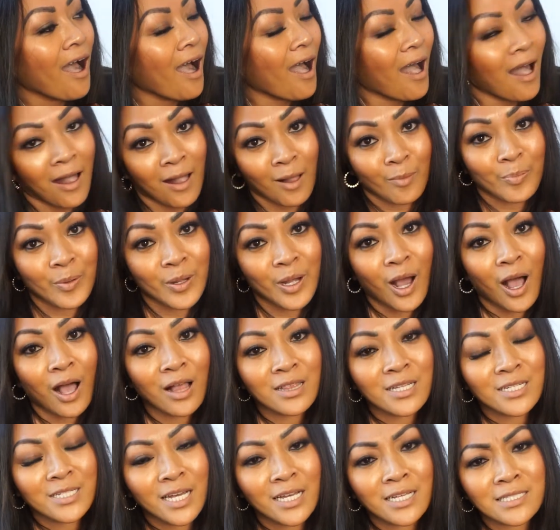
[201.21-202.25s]
Happy
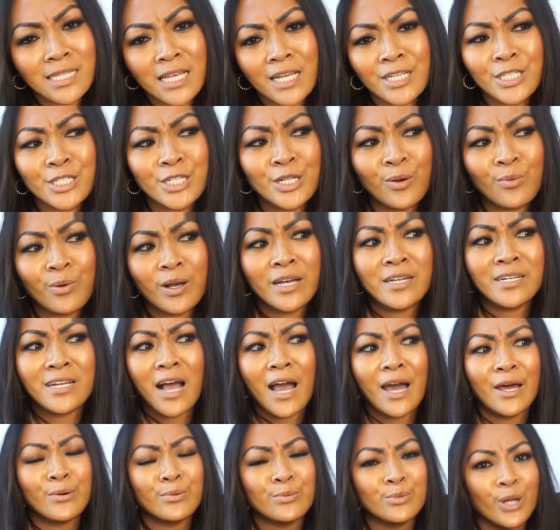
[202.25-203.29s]
holidays. And you know what?
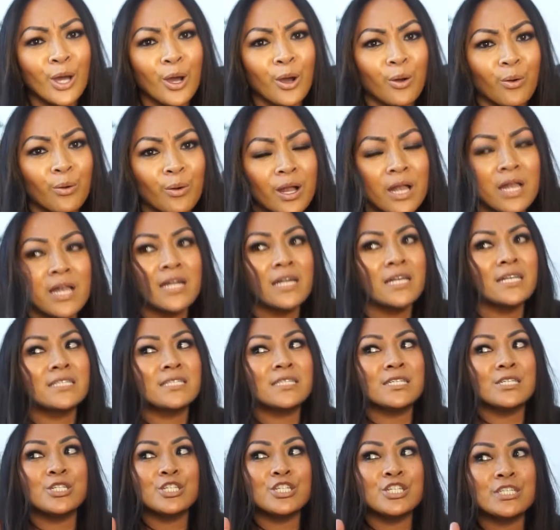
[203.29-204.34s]
I don't know.
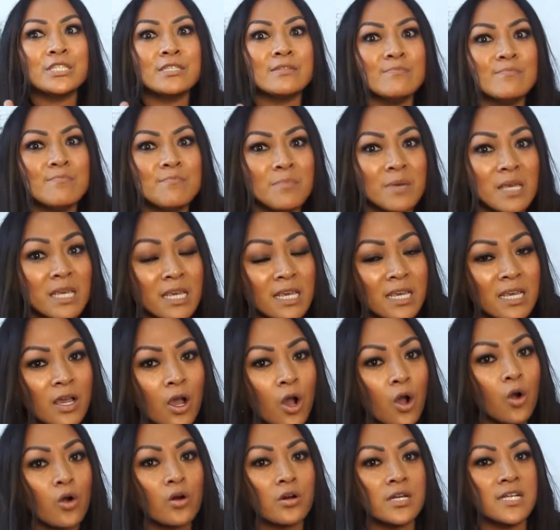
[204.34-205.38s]
Is it just me
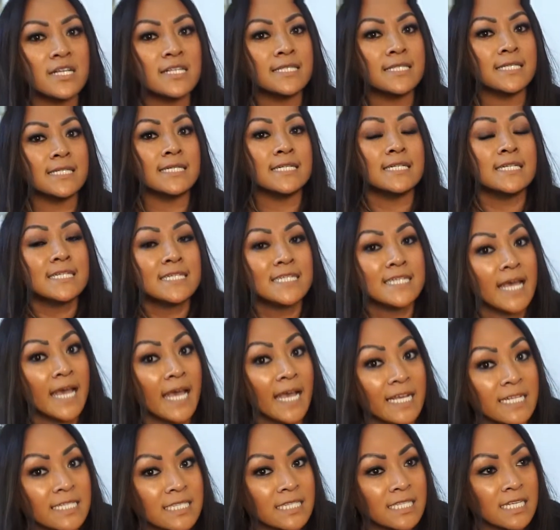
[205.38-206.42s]
or is it
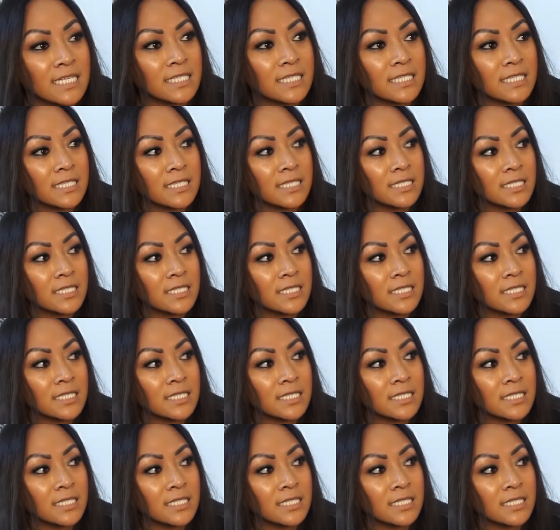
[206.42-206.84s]
Texas?